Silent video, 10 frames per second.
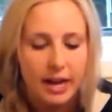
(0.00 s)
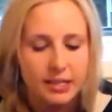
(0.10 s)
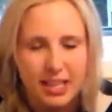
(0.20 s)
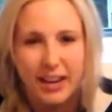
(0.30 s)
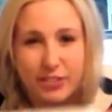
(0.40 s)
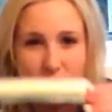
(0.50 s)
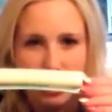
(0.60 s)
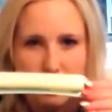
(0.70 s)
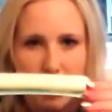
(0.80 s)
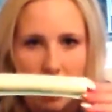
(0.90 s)
instead of just
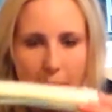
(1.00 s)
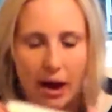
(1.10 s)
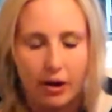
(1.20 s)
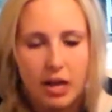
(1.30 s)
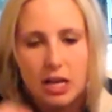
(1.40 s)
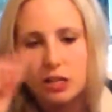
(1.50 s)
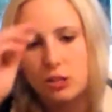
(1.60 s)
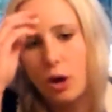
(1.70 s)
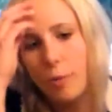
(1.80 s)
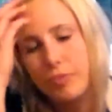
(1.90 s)
a small amount.
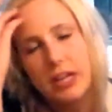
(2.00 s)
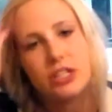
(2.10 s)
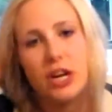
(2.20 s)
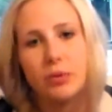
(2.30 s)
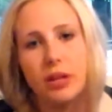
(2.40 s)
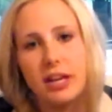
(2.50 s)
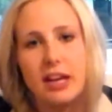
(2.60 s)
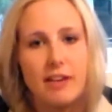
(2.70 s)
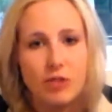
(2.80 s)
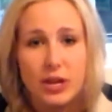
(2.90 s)
So
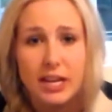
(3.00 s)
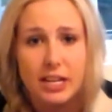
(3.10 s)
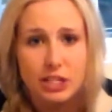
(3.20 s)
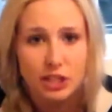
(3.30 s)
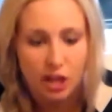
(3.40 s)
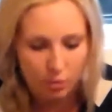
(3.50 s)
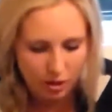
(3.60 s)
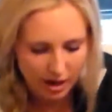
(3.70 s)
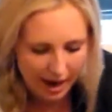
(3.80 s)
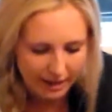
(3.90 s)
generally, if you eat it
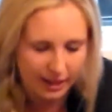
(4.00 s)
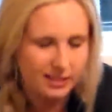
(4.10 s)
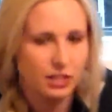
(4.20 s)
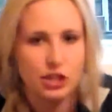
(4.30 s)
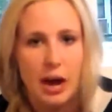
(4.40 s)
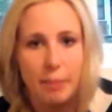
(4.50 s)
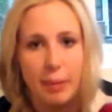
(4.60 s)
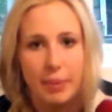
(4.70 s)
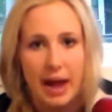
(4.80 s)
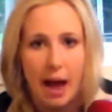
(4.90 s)
slower, I like to chop up